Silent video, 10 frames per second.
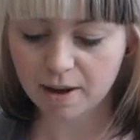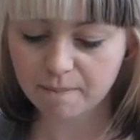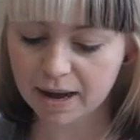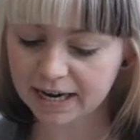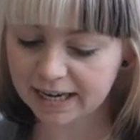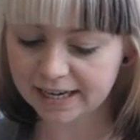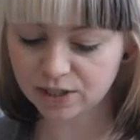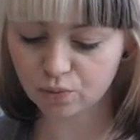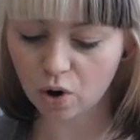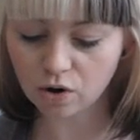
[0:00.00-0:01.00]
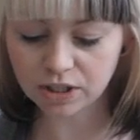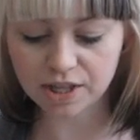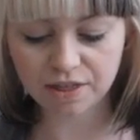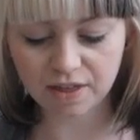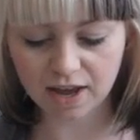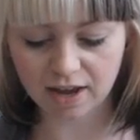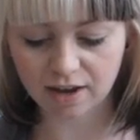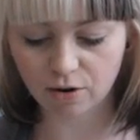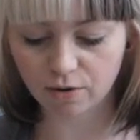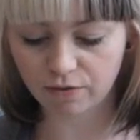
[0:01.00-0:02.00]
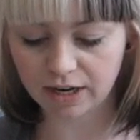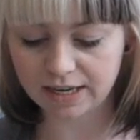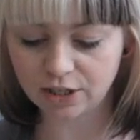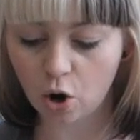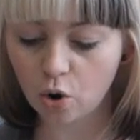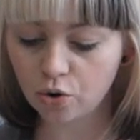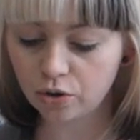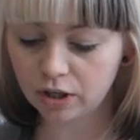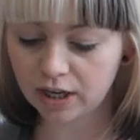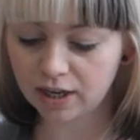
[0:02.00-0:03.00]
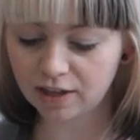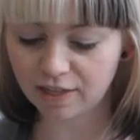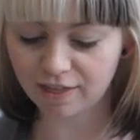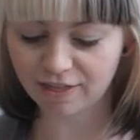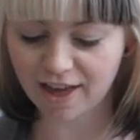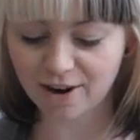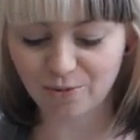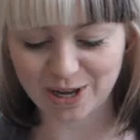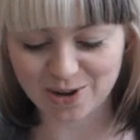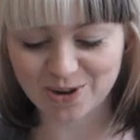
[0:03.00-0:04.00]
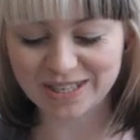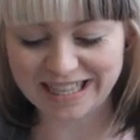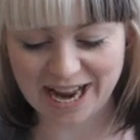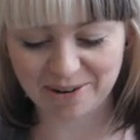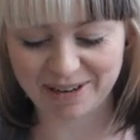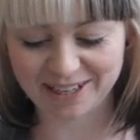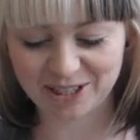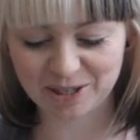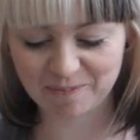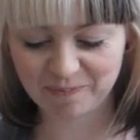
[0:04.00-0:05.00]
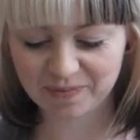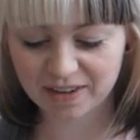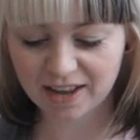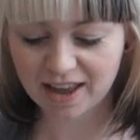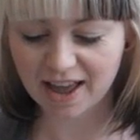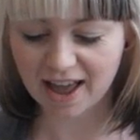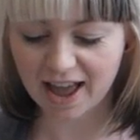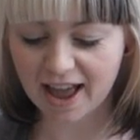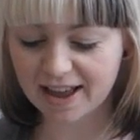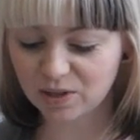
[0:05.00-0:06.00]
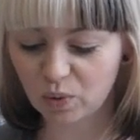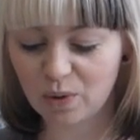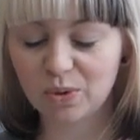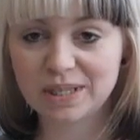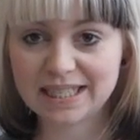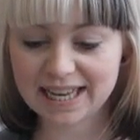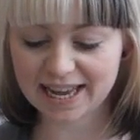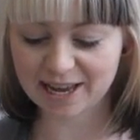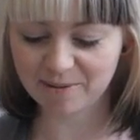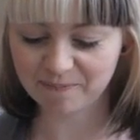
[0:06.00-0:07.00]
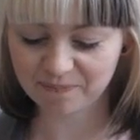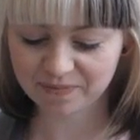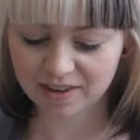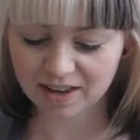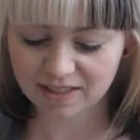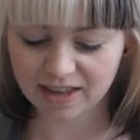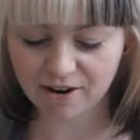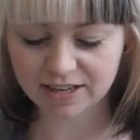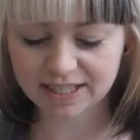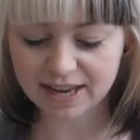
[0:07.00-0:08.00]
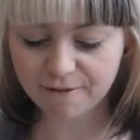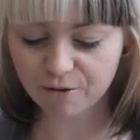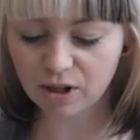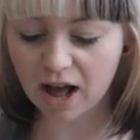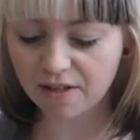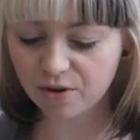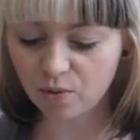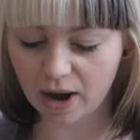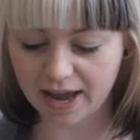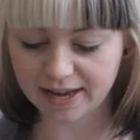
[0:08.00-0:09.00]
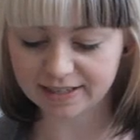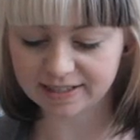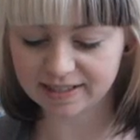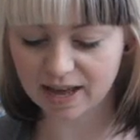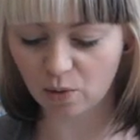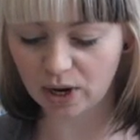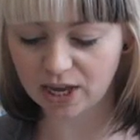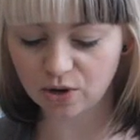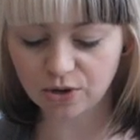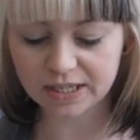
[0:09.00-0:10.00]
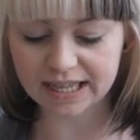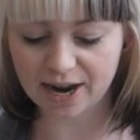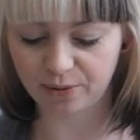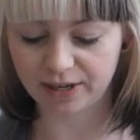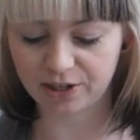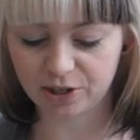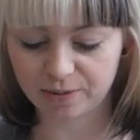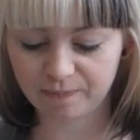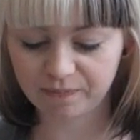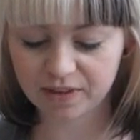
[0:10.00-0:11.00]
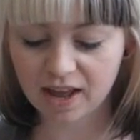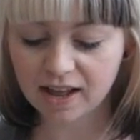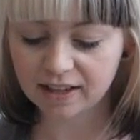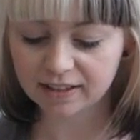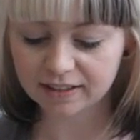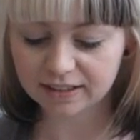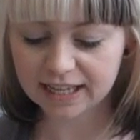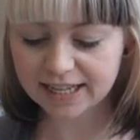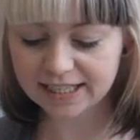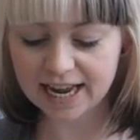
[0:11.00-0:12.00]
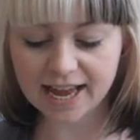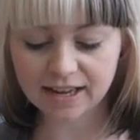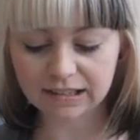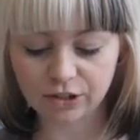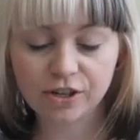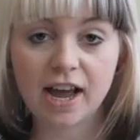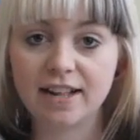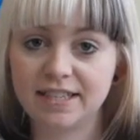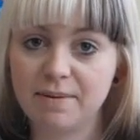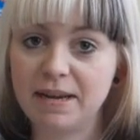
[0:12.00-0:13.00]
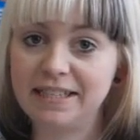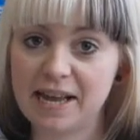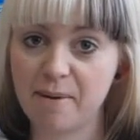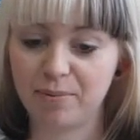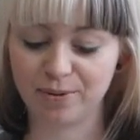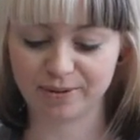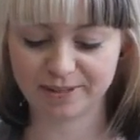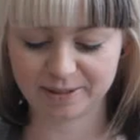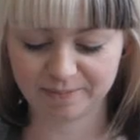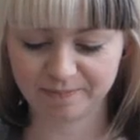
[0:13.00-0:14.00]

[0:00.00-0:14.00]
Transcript: But it is wrong to think of it as only that we use language. As we will see, there are several other ways that we use language. Let's take a look at some examples.